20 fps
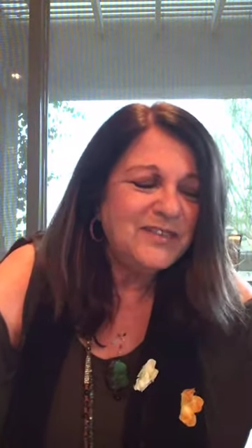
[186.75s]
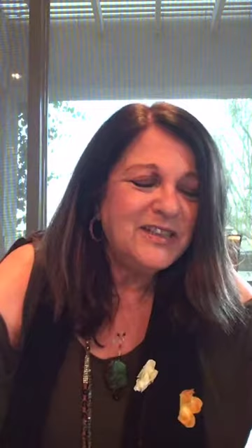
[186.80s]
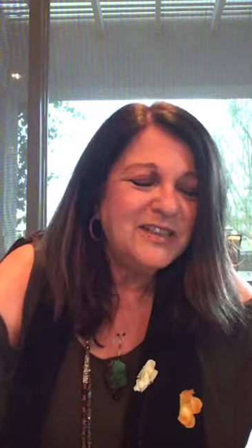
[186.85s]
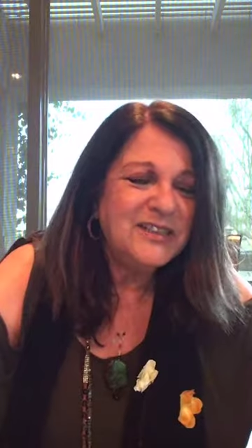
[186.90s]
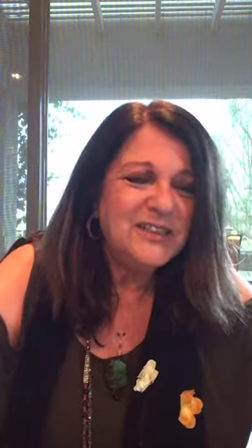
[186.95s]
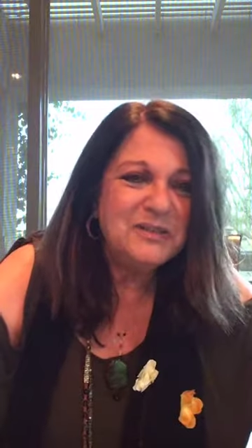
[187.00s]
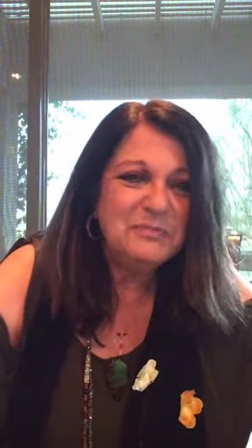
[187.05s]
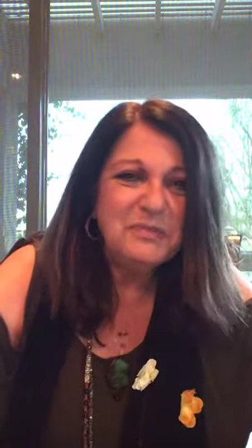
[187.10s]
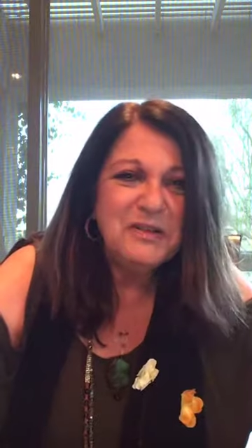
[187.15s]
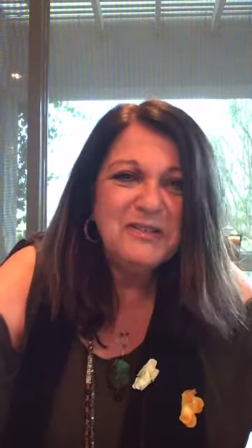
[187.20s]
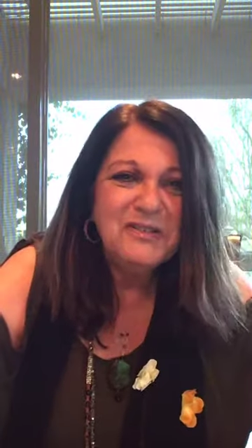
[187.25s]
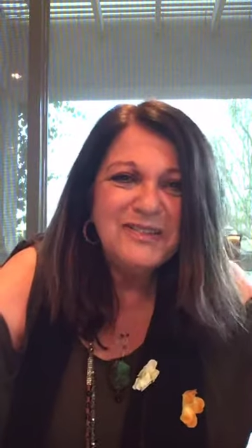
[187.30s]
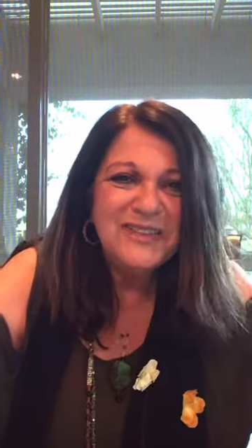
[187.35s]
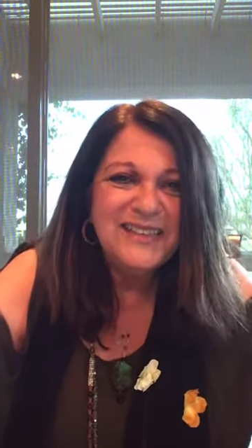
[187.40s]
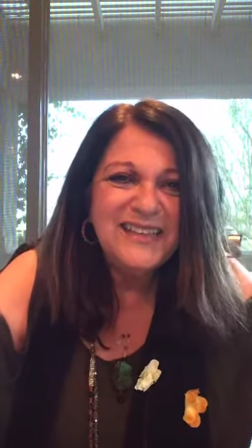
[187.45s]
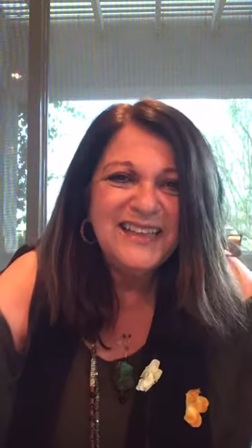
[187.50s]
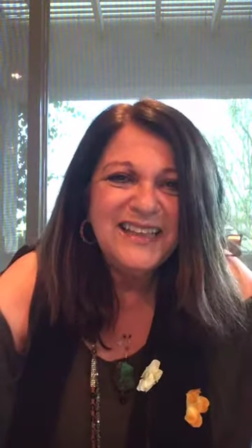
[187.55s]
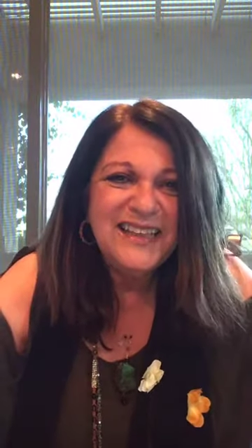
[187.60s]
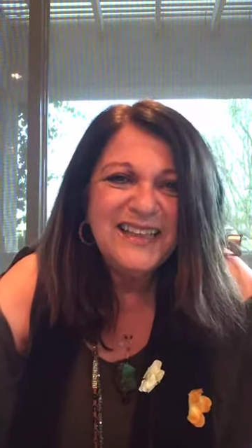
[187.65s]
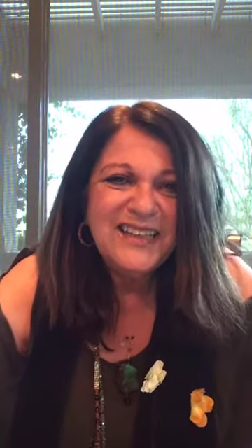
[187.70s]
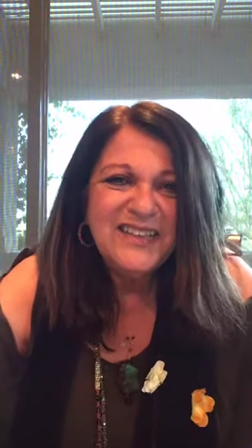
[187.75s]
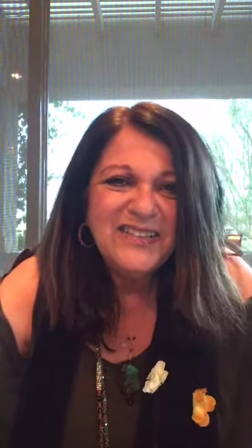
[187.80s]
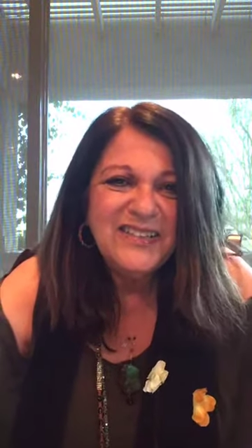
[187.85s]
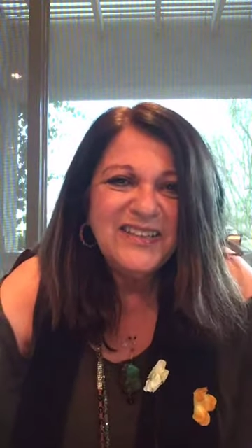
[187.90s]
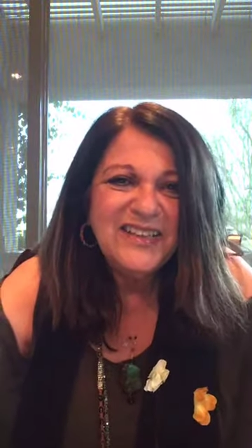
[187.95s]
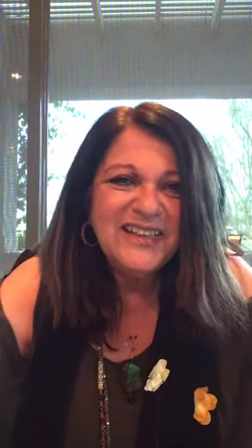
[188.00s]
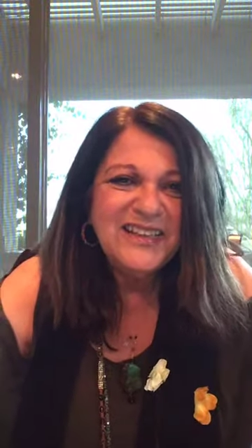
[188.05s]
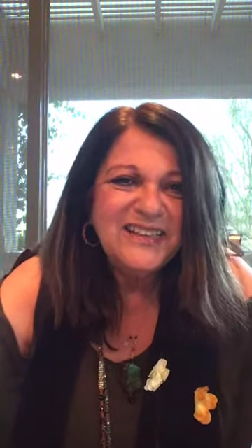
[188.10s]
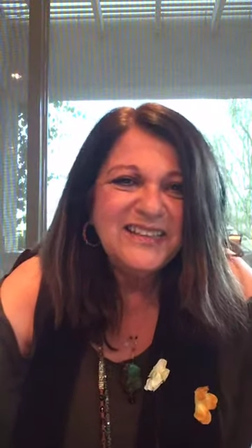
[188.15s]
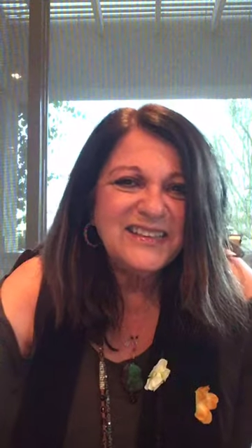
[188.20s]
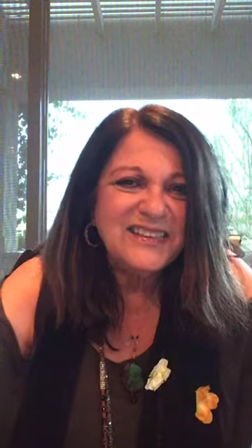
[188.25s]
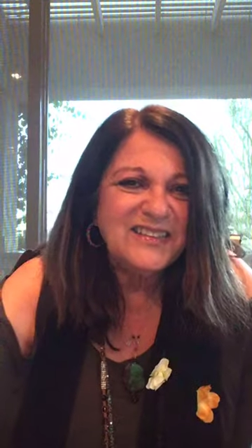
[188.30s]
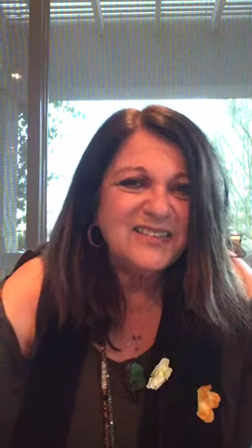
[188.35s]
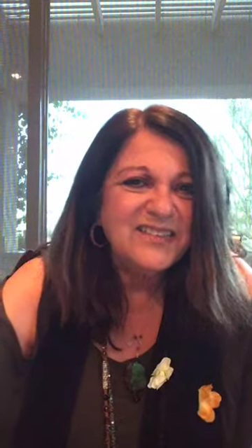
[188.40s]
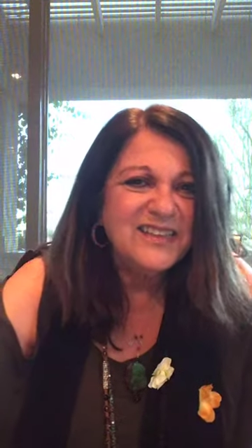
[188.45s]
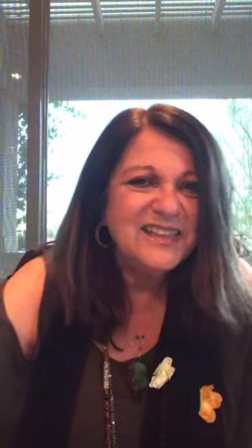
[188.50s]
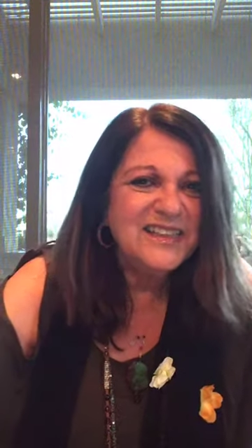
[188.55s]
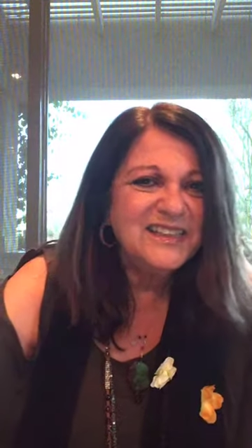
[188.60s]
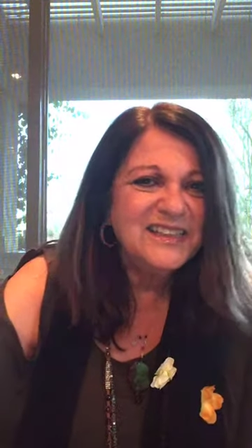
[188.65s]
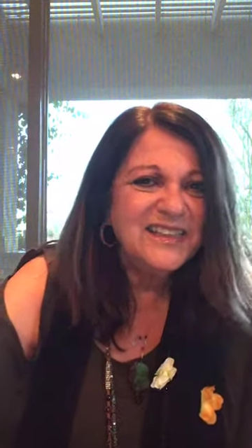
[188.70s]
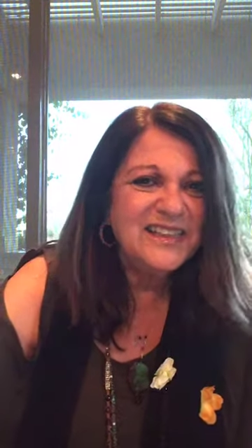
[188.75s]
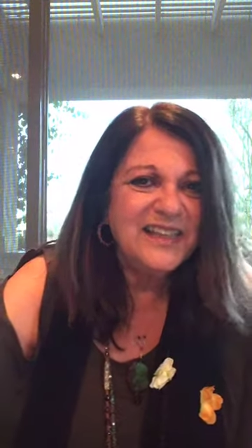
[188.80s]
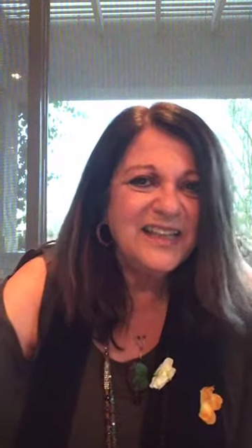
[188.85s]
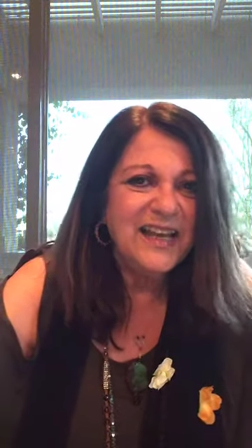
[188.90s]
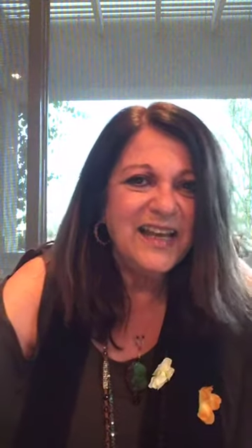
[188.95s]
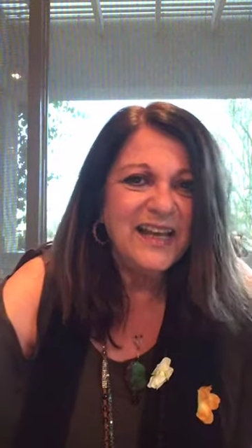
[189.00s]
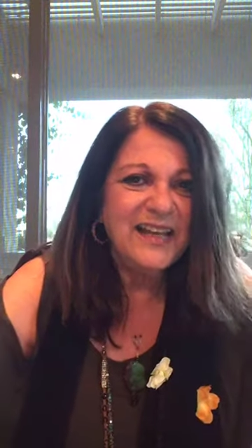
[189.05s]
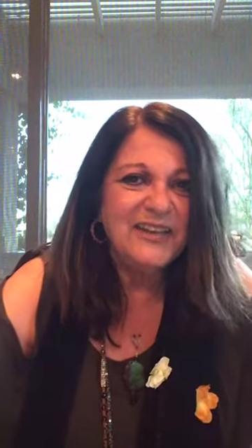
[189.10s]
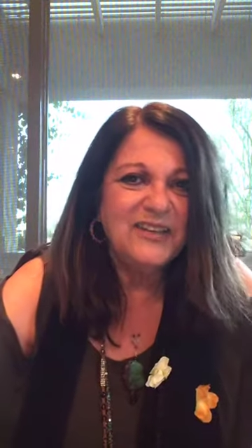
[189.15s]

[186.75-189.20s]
conspiracy theories and this and that,